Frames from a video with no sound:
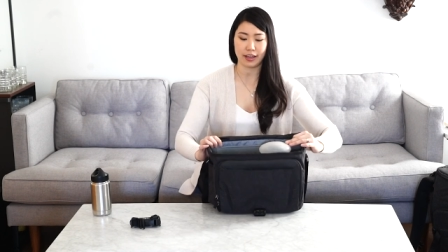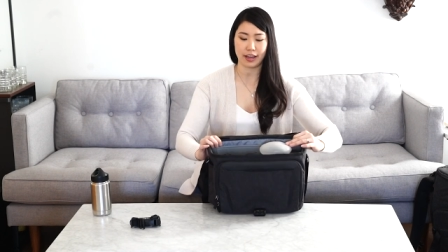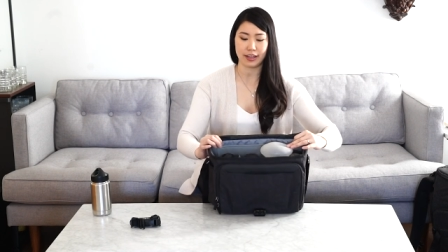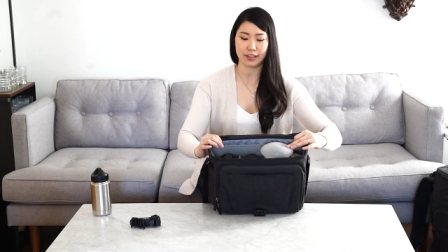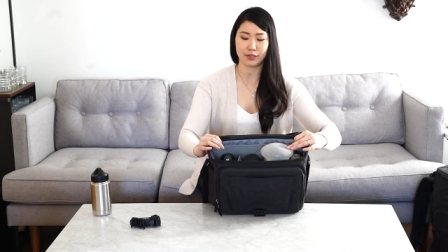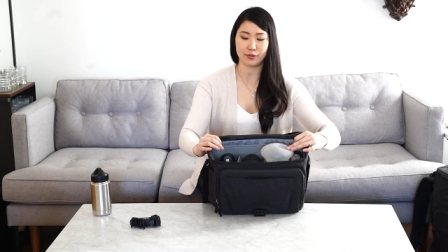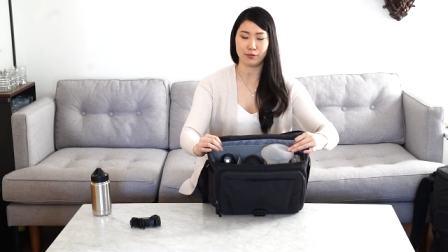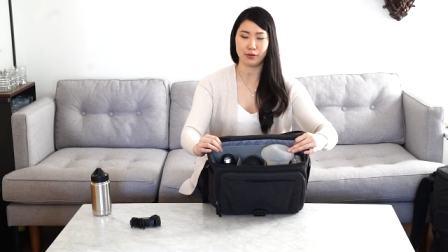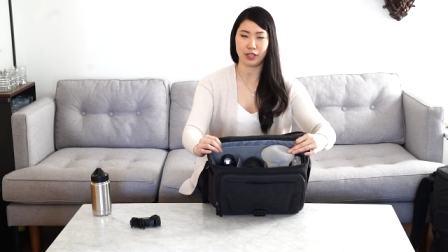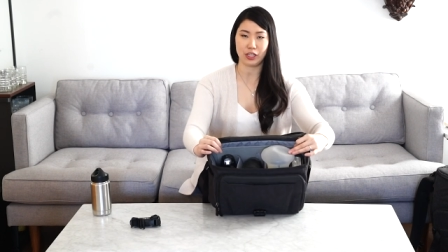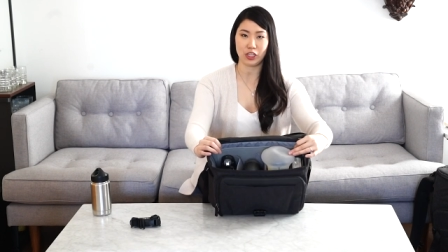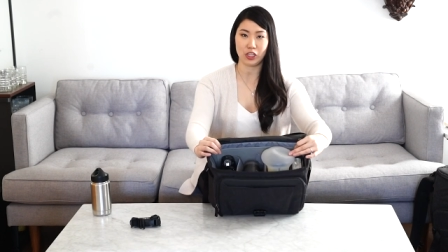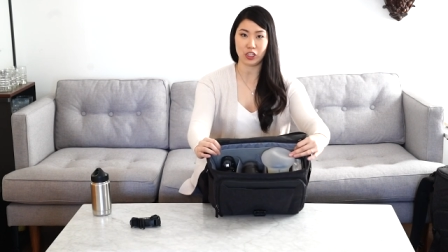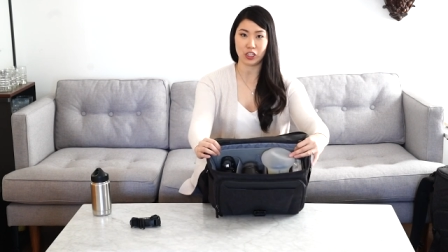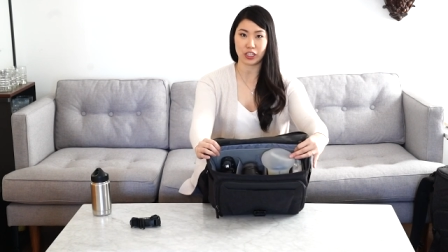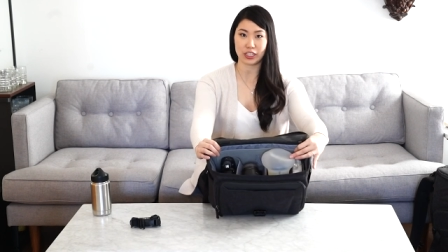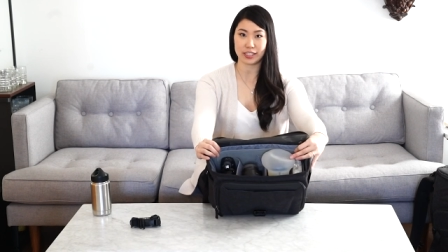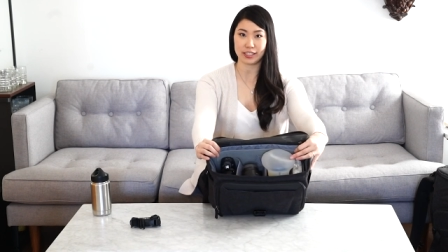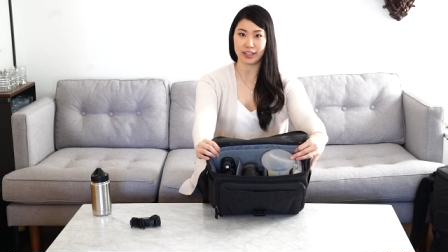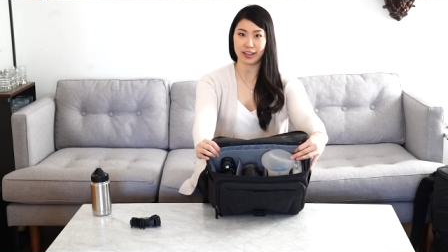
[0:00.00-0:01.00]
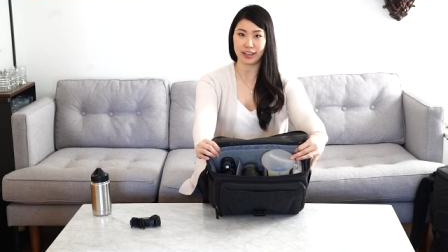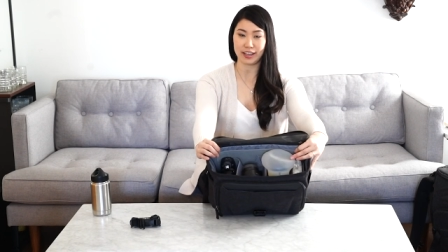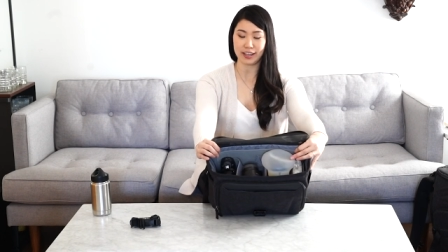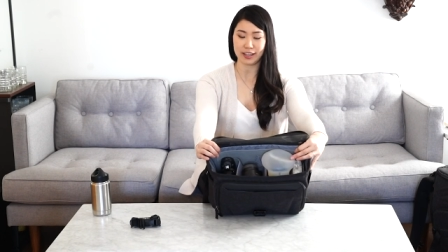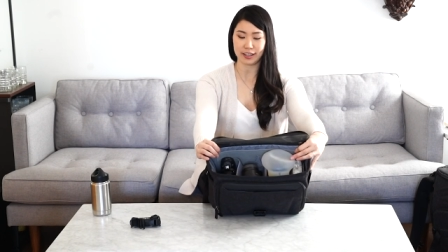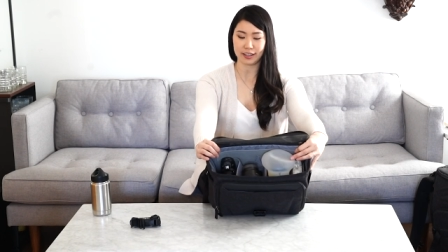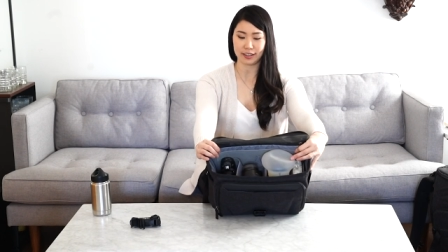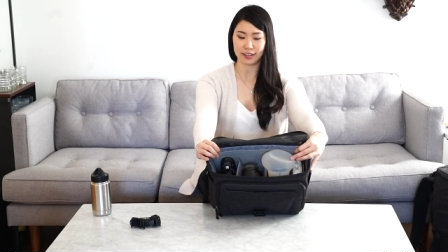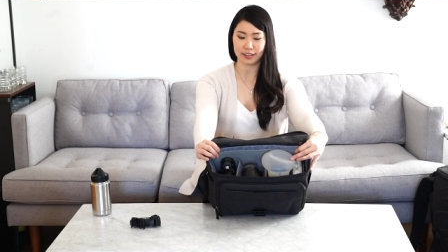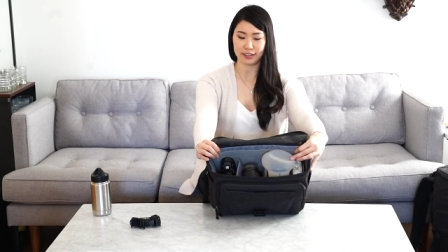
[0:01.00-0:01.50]
that's what it looks
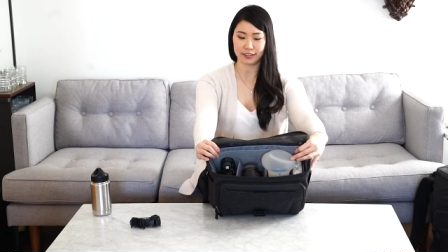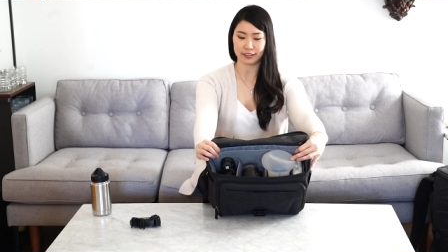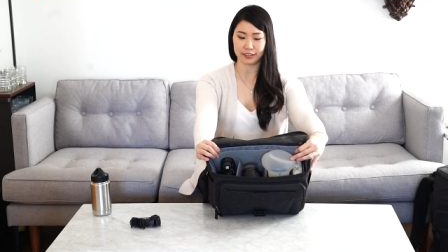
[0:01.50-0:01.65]
like.